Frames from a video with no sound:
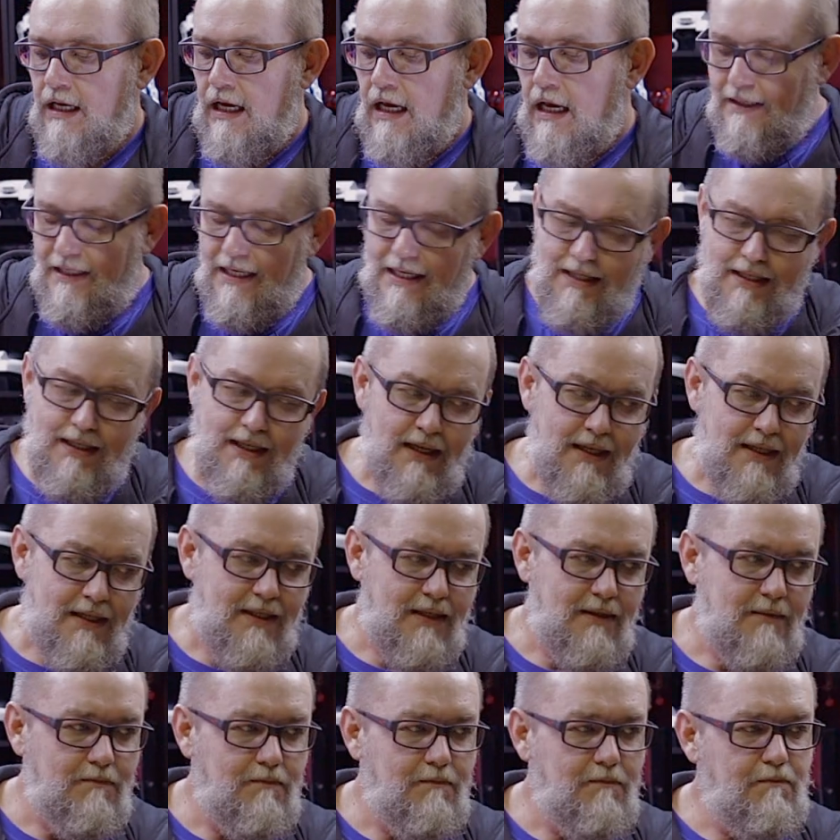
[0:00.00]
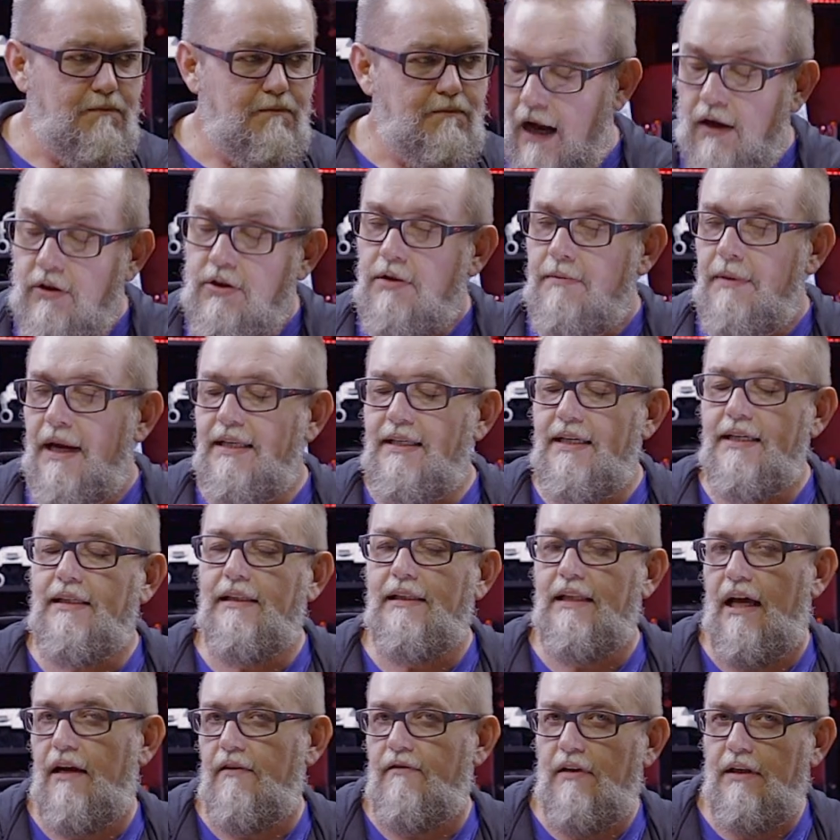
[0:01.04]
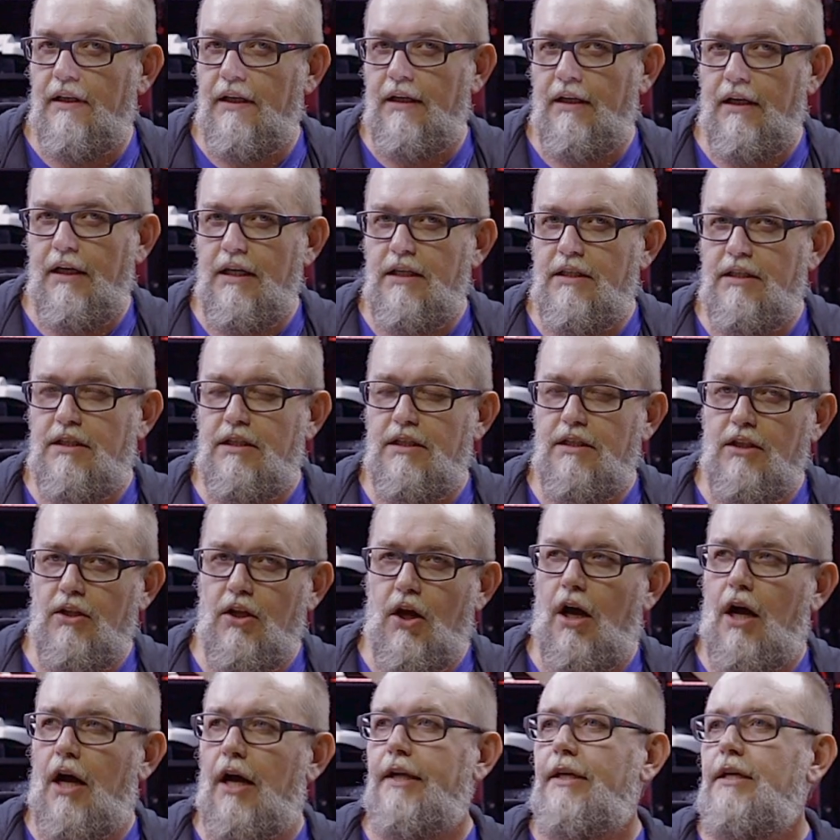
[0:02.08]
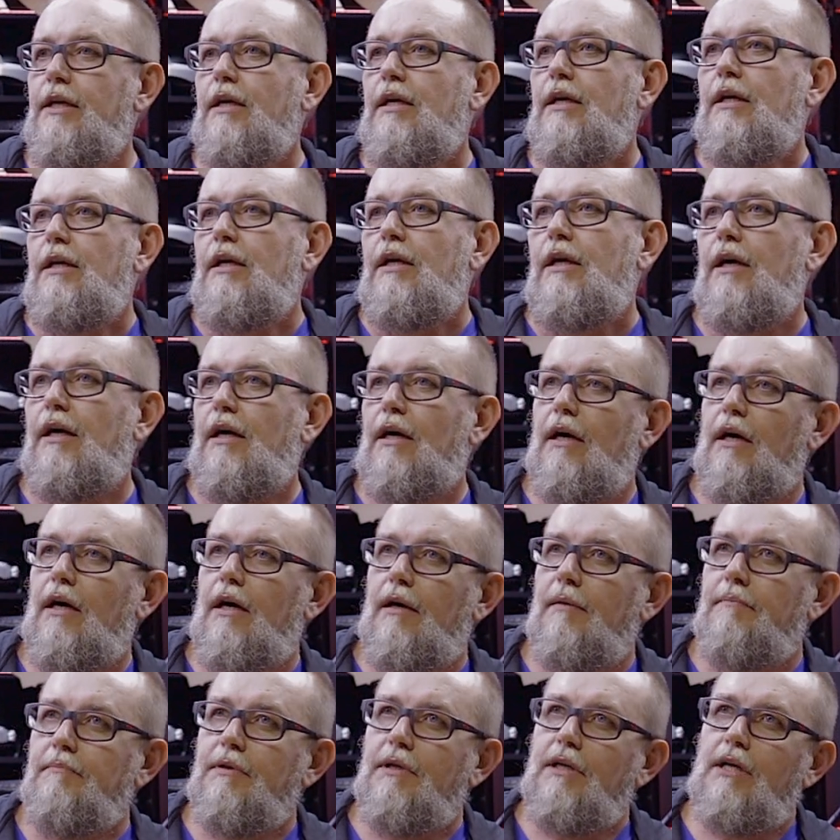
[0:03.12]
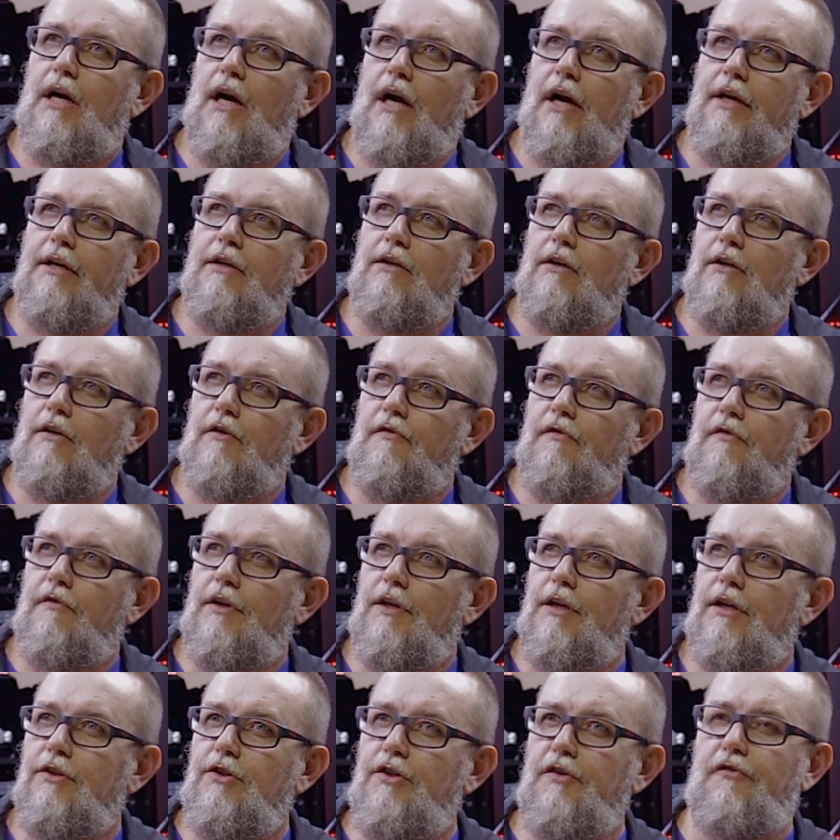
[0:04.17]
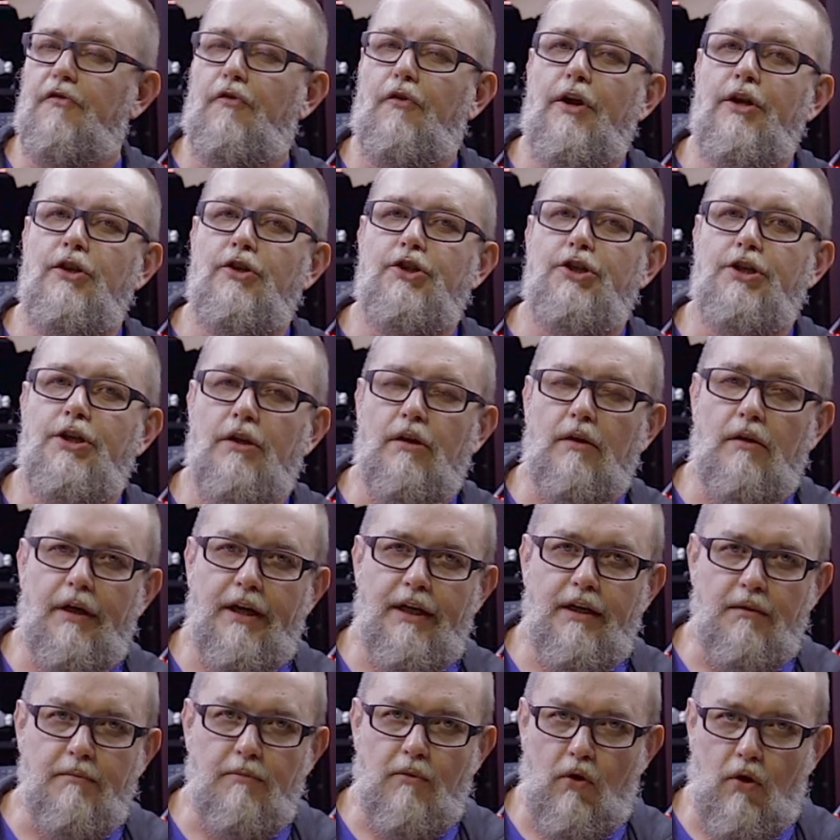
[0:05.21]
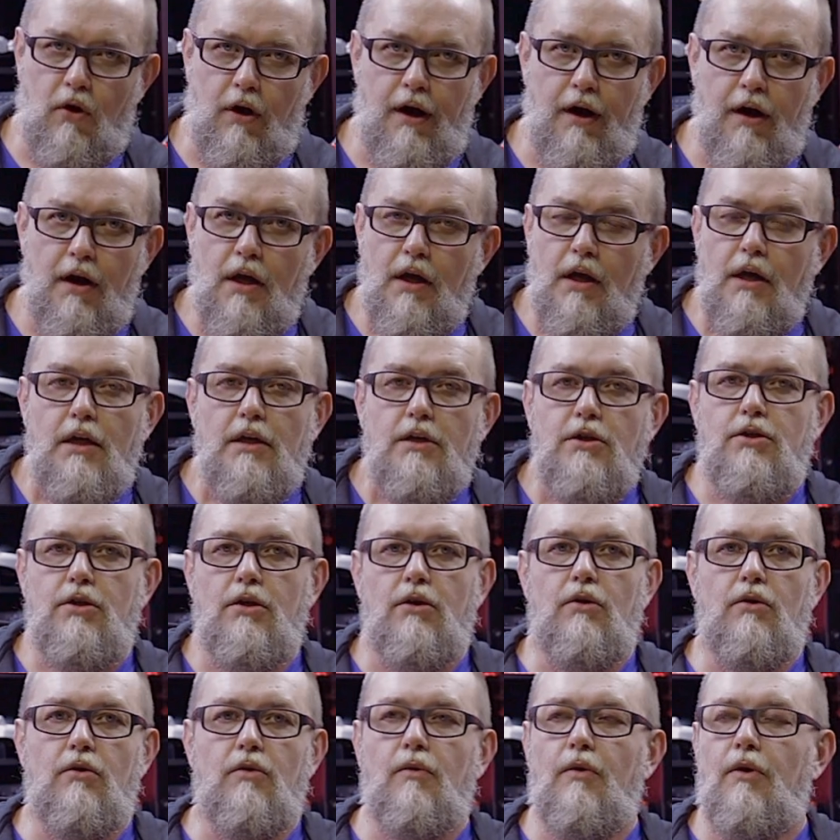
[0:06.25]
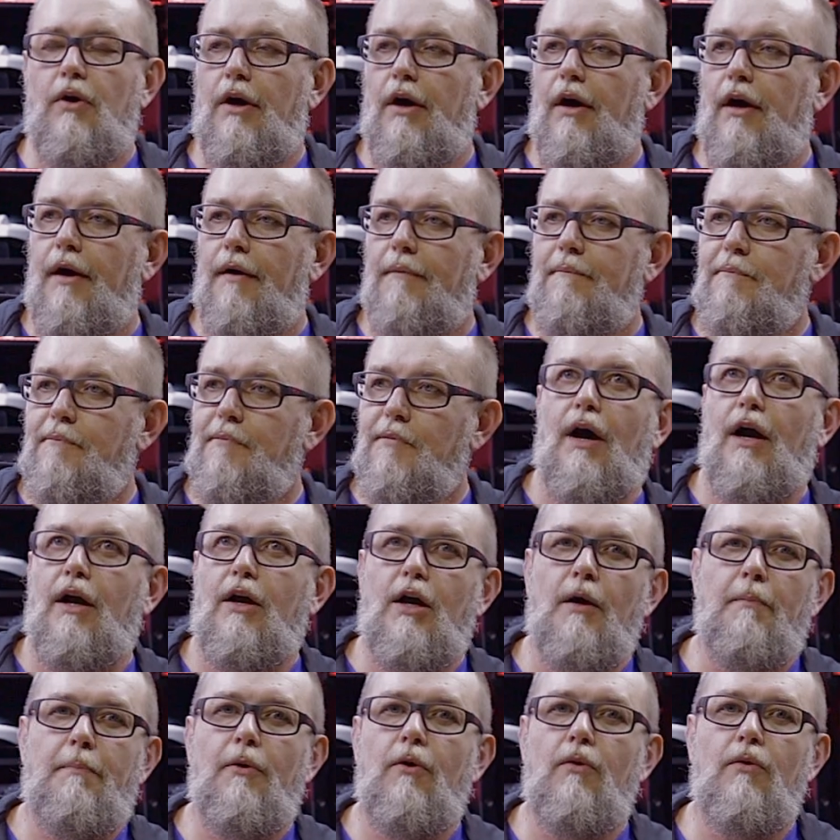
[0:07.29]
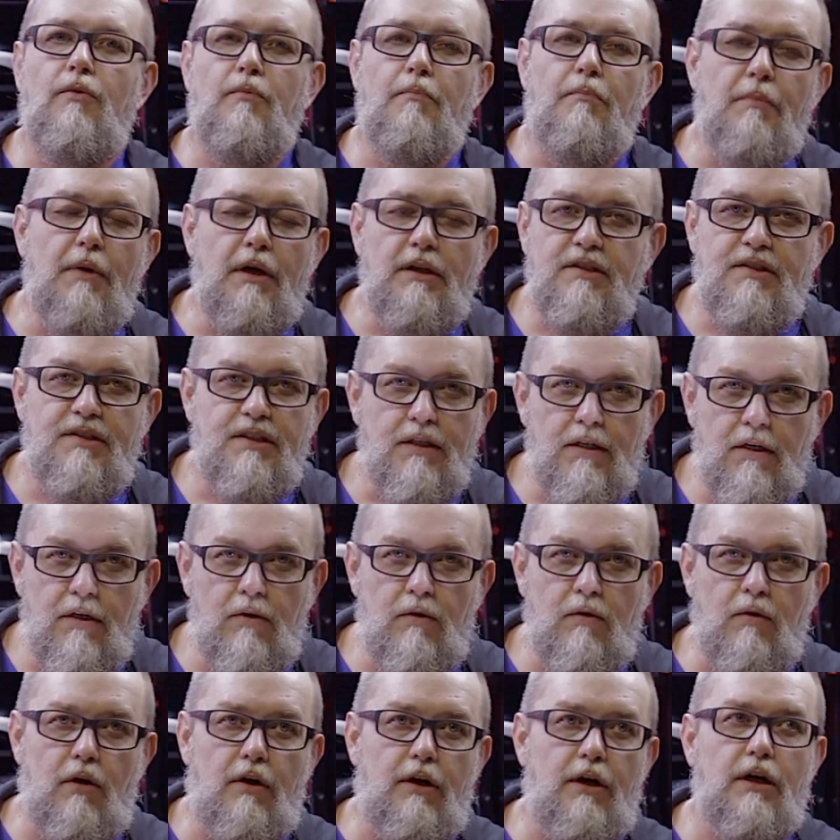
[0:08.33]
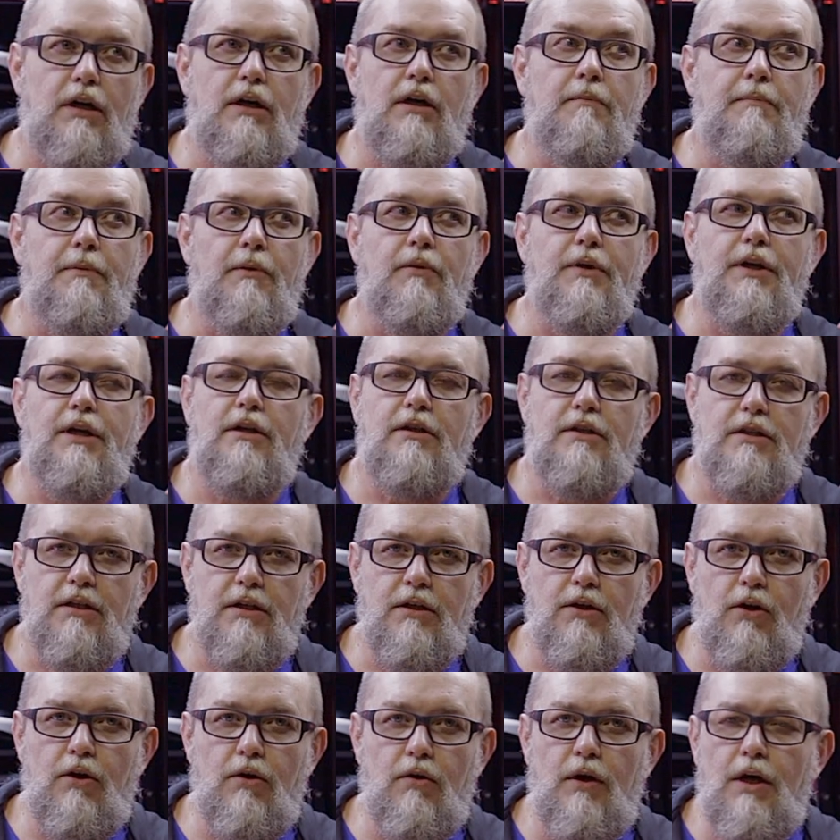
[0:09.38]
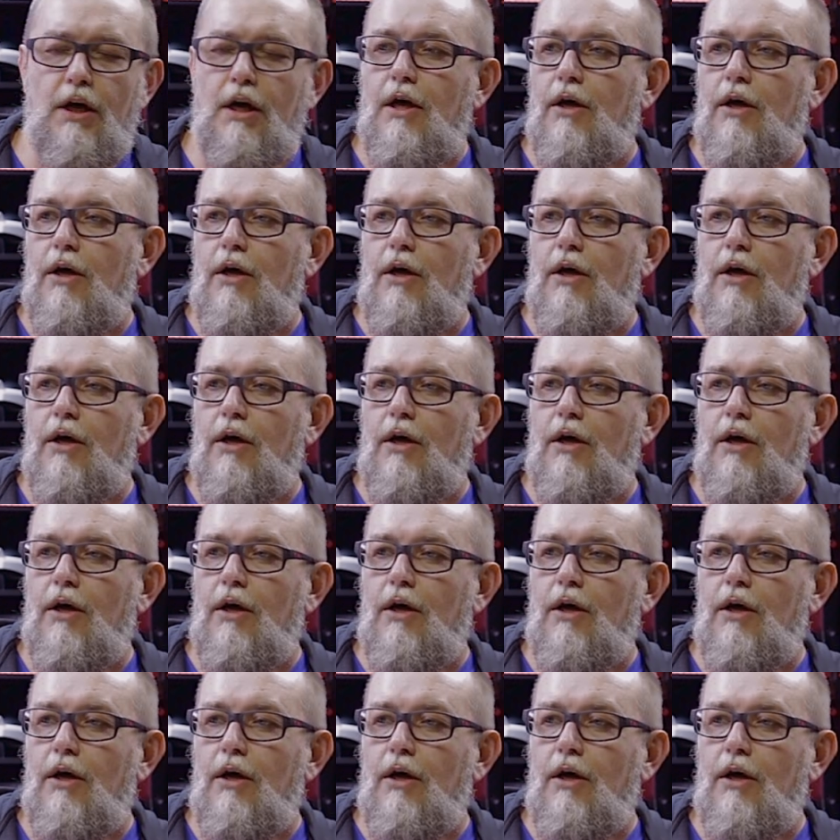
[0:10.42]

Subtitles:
This is automatic leveling. It's not kind of differential anymore. So a couple months ago or a couple years ago,